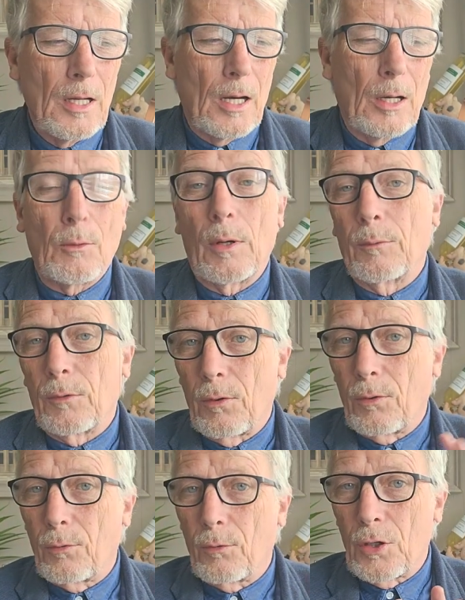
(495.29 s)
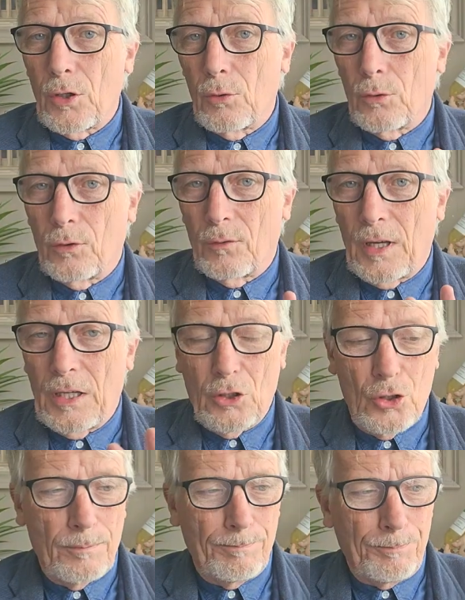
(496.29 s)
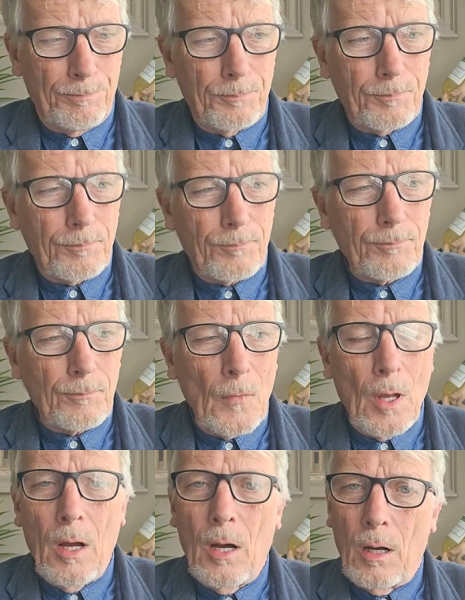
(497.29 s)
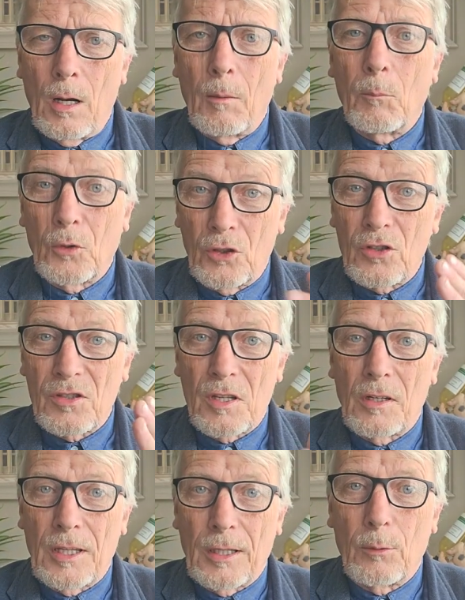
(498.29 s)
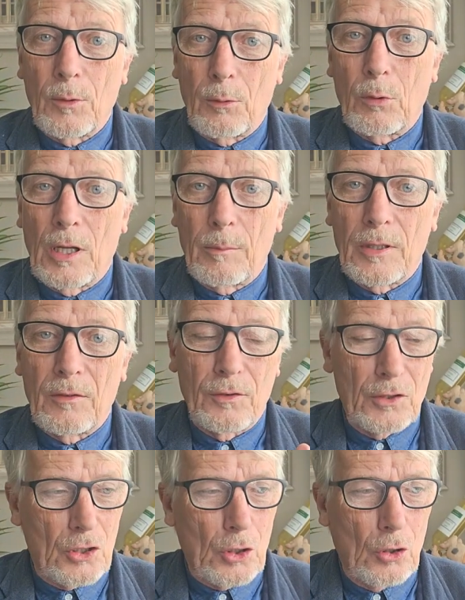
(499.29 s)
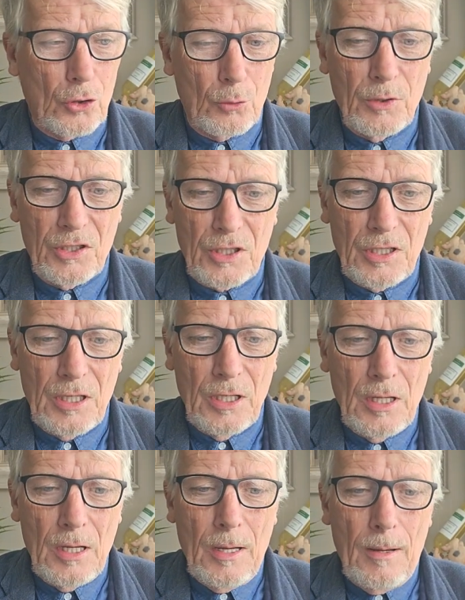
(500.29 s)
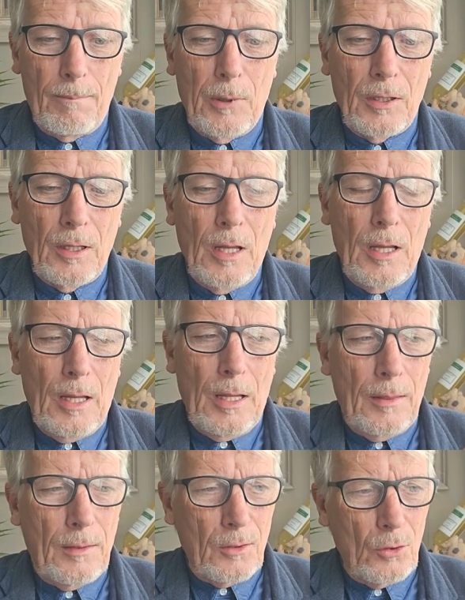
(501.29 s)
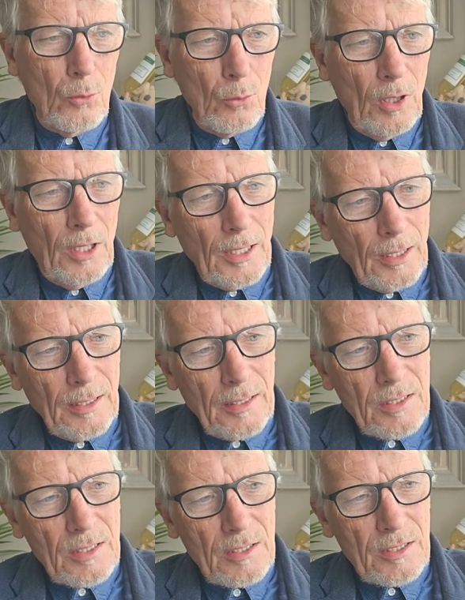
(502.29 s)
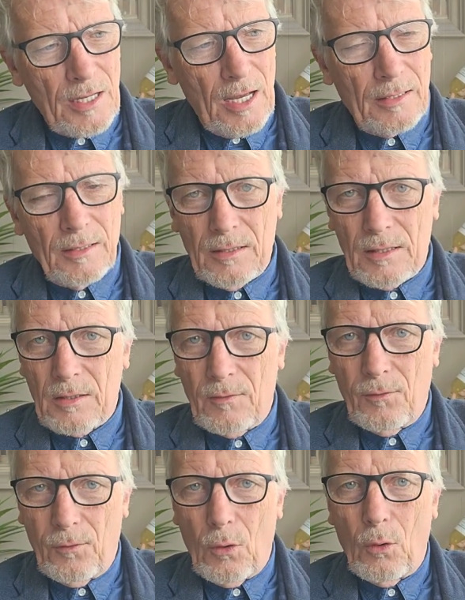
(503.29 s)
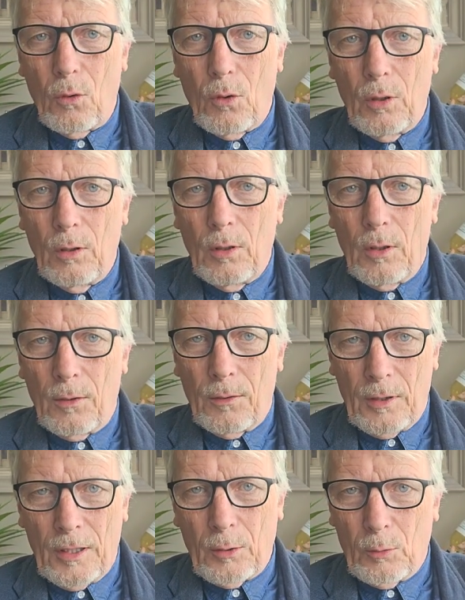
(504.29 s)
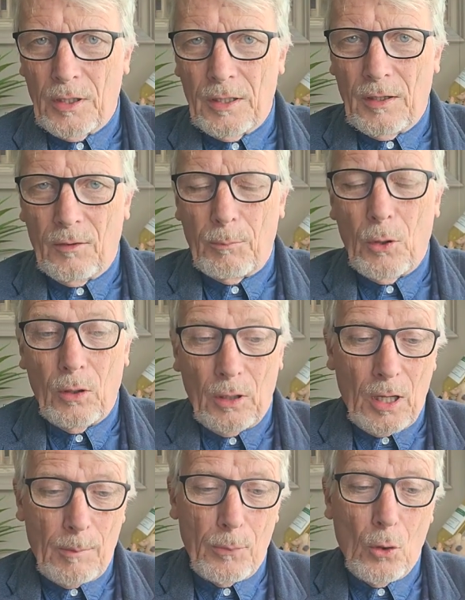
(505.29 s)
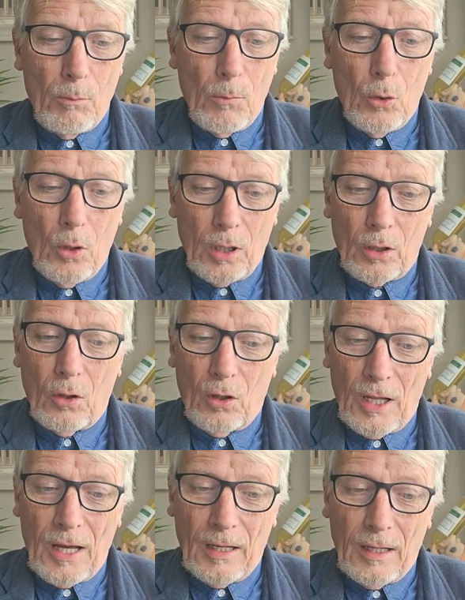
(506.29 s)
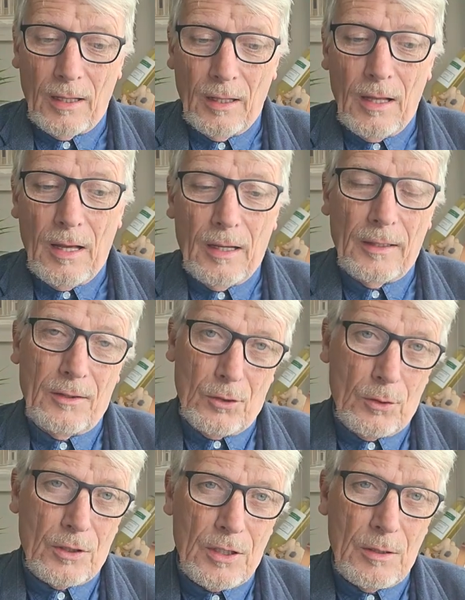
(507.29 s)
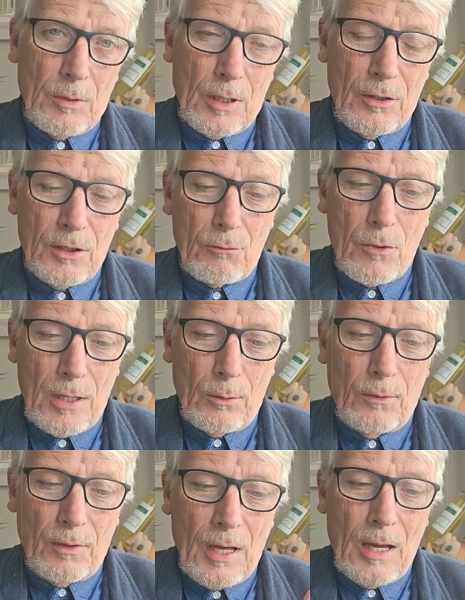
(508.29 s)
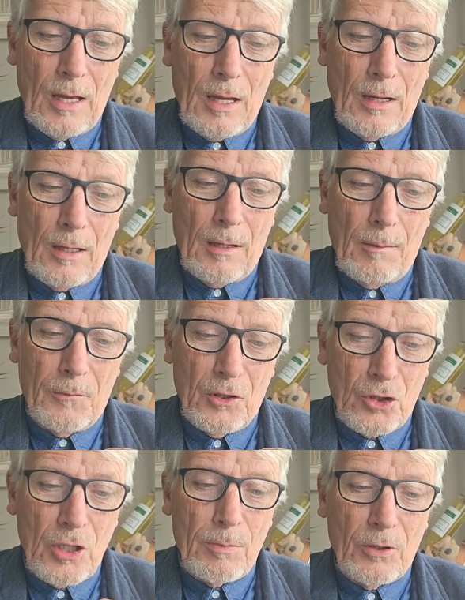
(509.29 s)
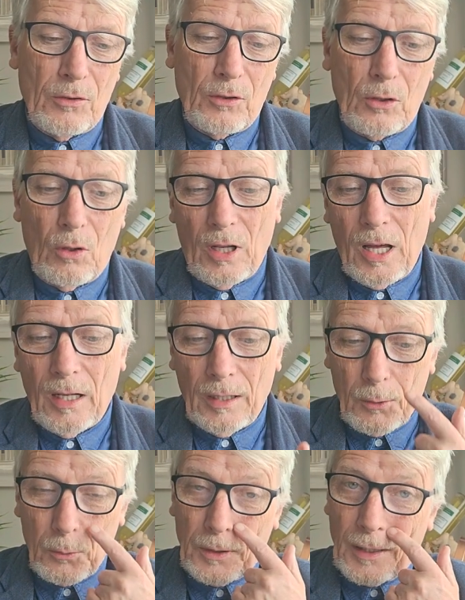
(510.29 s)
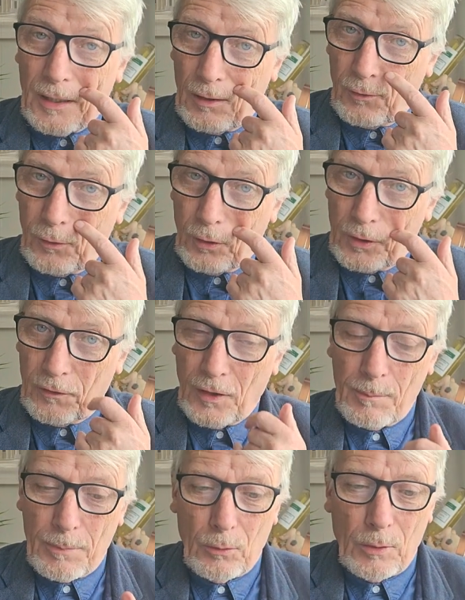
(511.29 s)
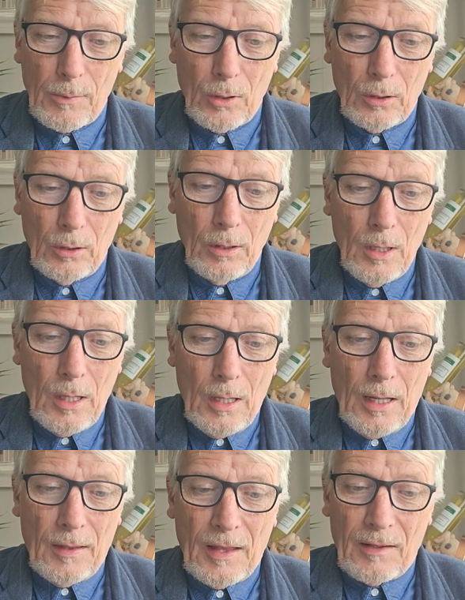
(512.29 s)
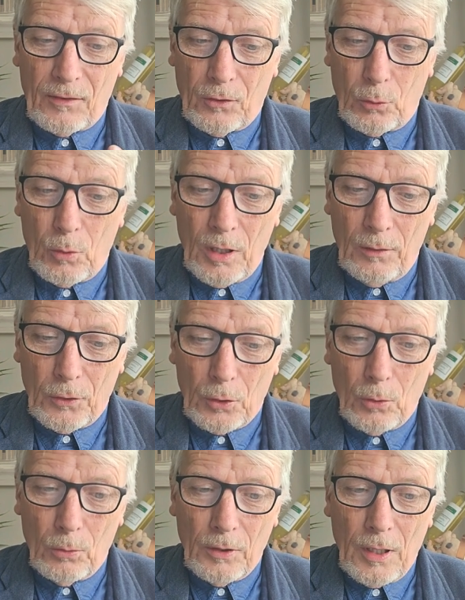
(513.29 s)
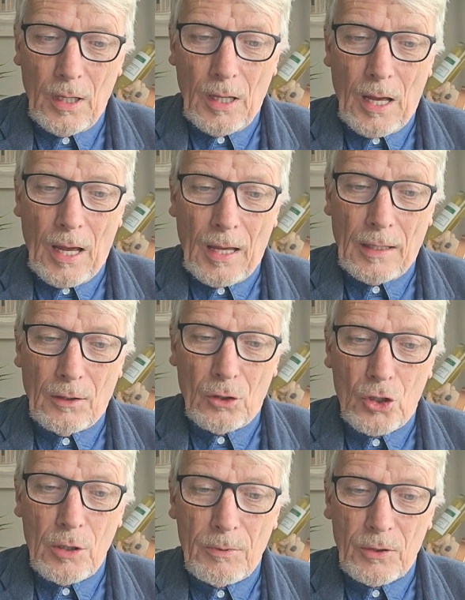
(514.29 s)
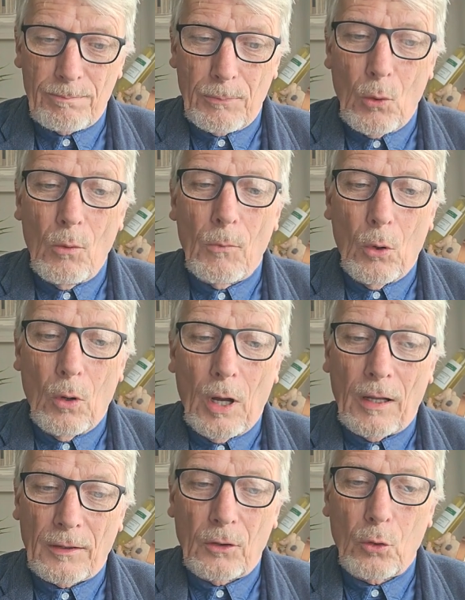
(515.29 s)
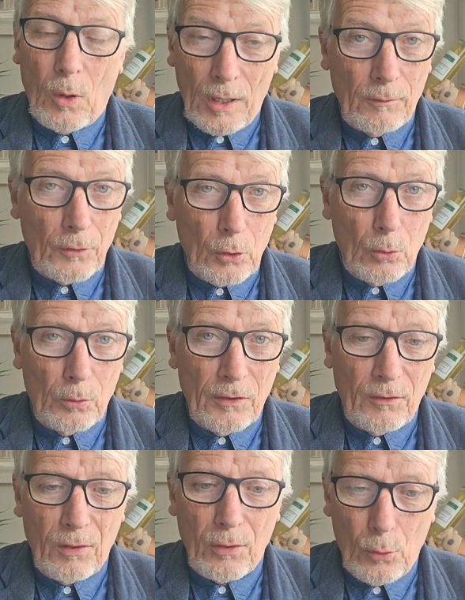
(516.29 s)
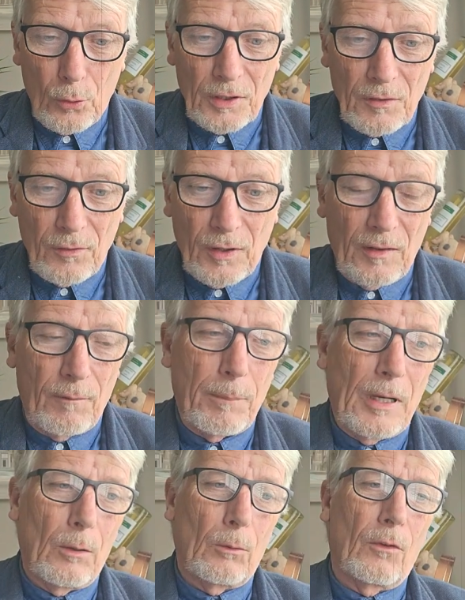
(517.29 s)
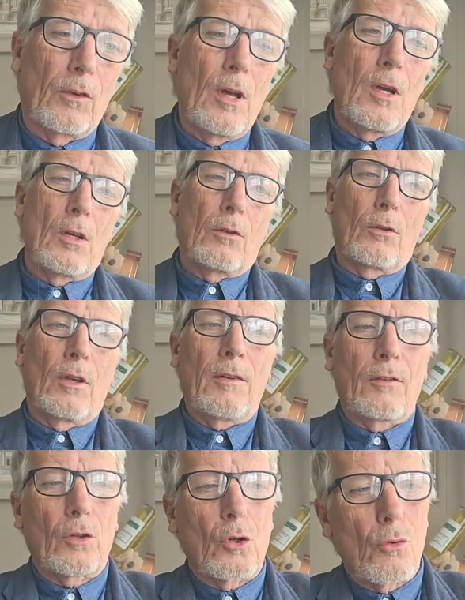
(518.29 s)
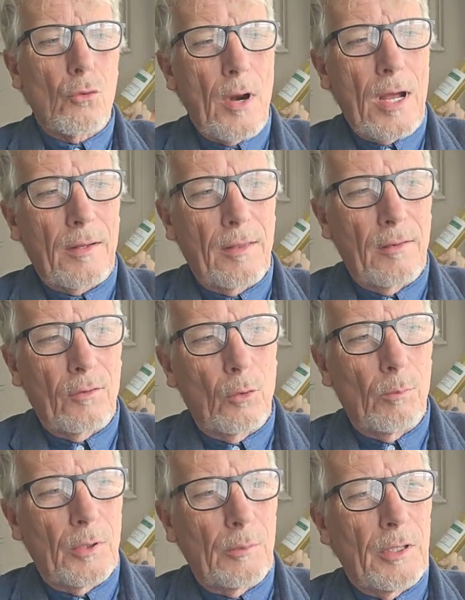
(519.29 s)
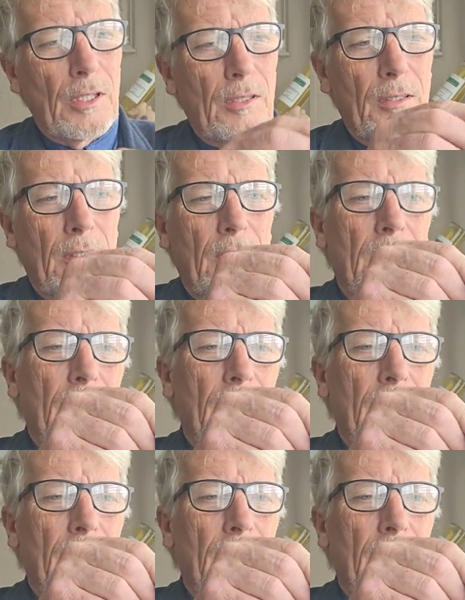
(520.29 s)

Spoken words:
around the 3 years of age, which is the legal requirement for Scotch whisky. But the two likeliest contenders for the liquid in its bottle are Bowmore and Carlisle. And as you can see what I just read out there, the cheapest Carlisle you can get is £45 a bottle, and that's a 12-year-old, and the cheapest Bowmore at 12-year-old is £35. So let's crack this open a minute and